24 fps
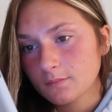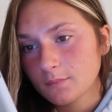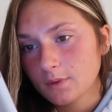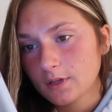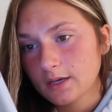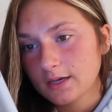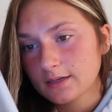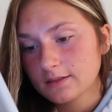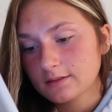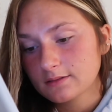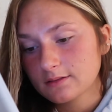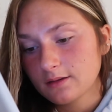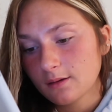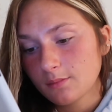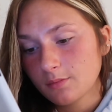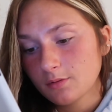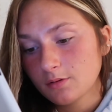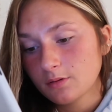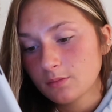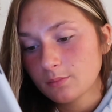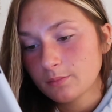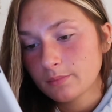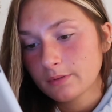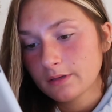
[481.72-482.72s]
Wax up a
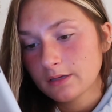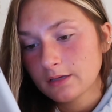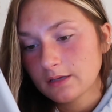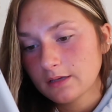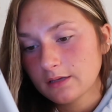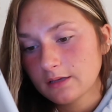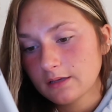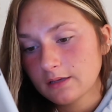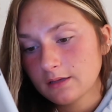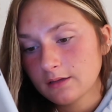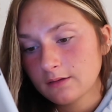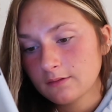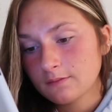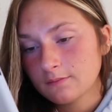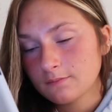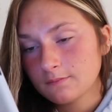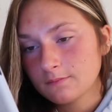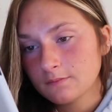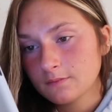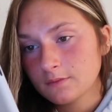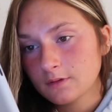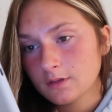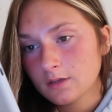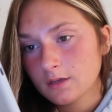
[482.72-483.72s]
little bit.
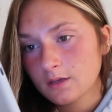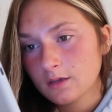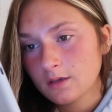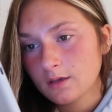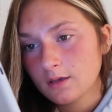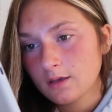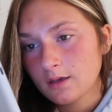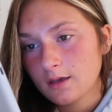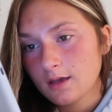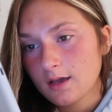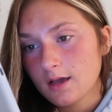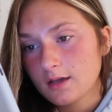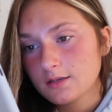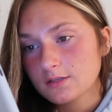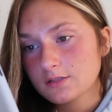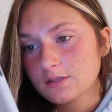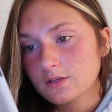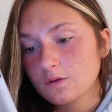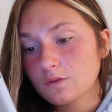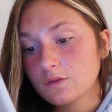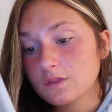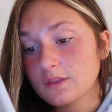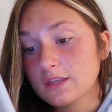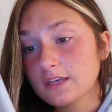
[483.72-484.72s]

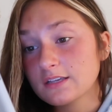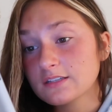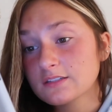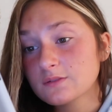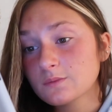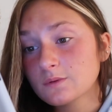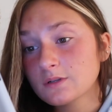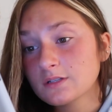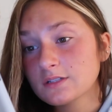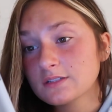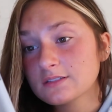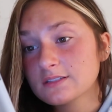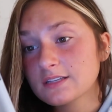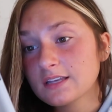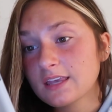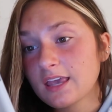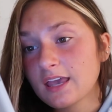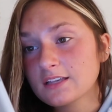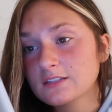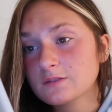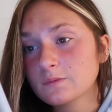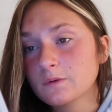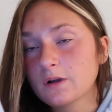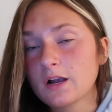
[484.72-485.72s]
So this one is a
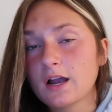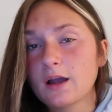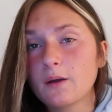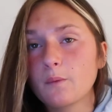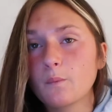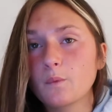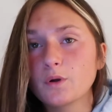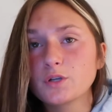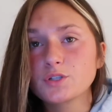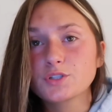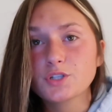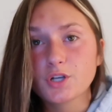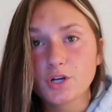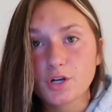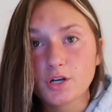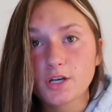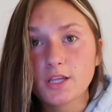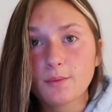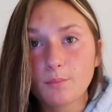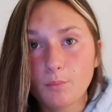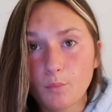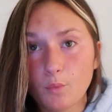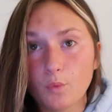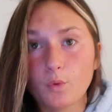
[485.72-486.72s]
case where I would turn
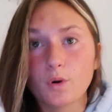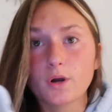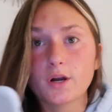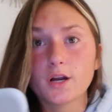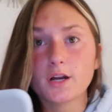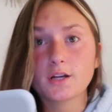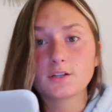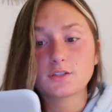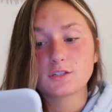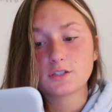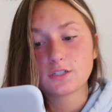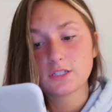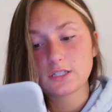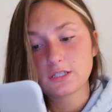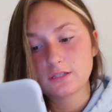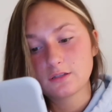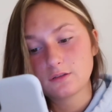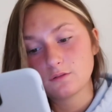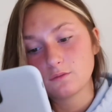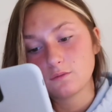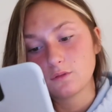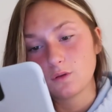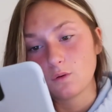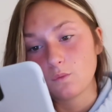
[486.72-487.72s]
it more
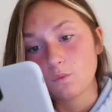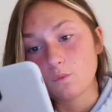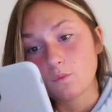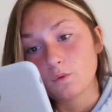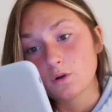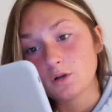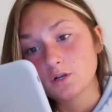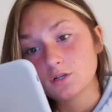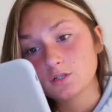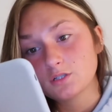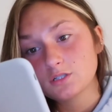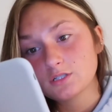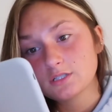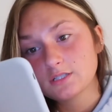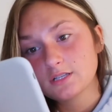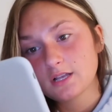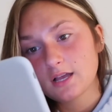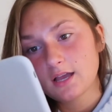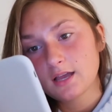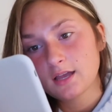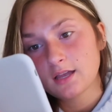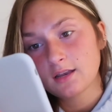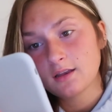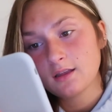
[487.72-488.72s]
to the orange
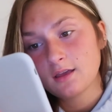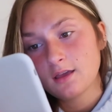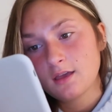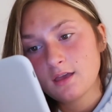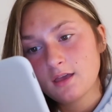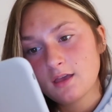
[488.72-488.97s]
side